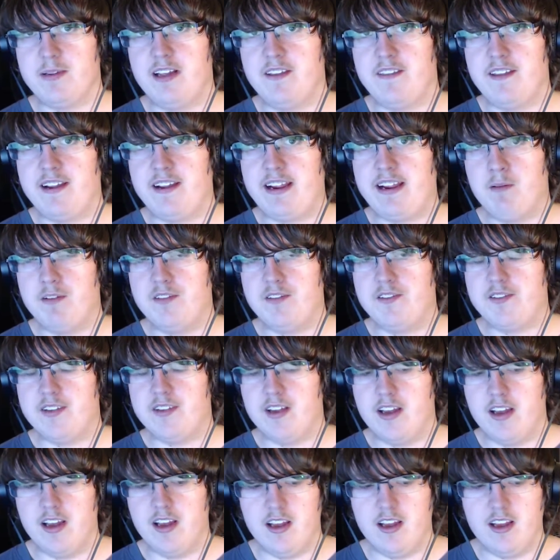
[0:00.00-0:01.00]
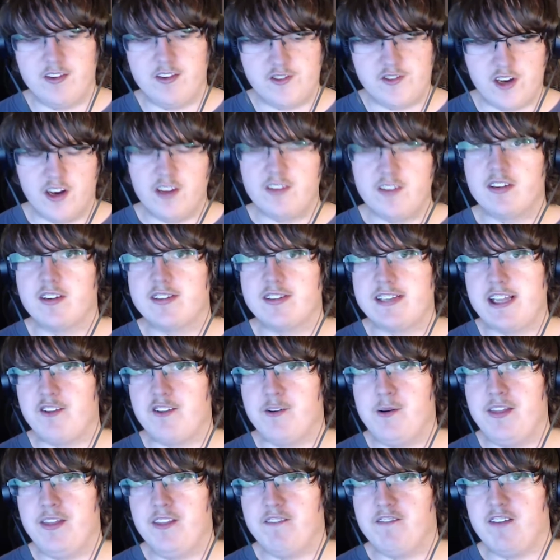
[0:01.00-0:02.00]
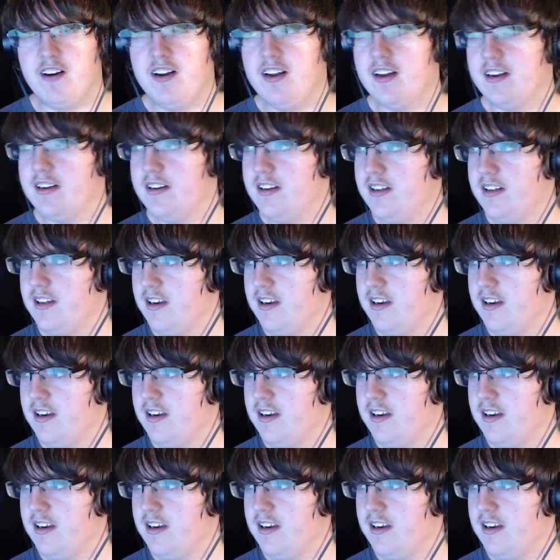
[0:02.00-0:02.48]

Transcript: I think it was John, because he threw it in the fire.